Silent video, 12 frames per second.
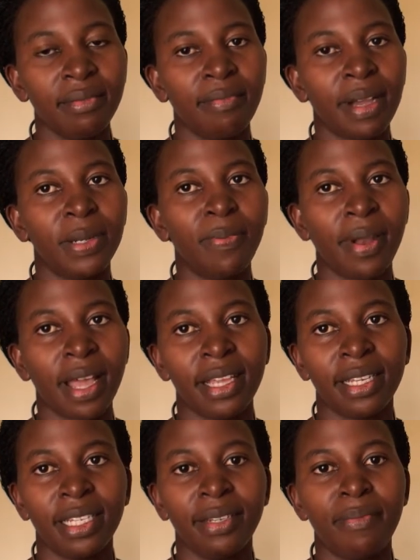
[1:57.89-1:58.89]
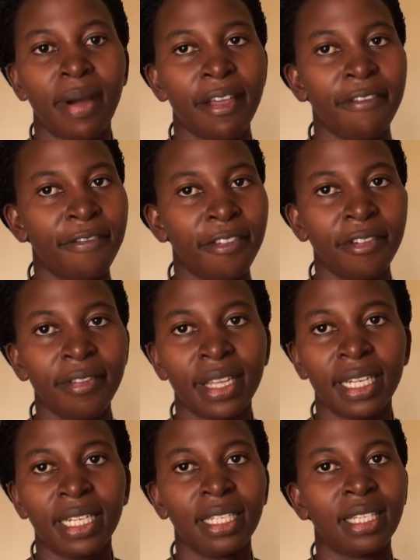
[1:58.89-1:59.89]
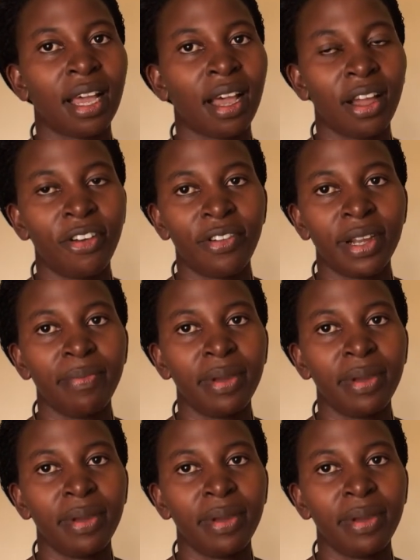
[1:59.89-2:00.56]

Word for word: multiplying it by 4, that is 100